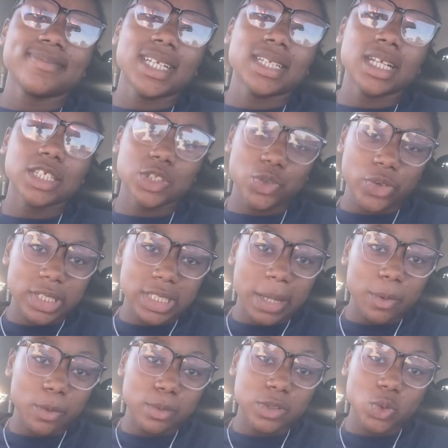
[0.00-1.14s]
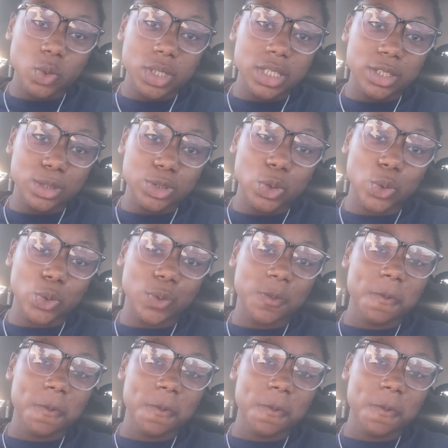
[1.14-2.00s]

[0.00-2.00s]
that's crazy. I'm almost 20 years old.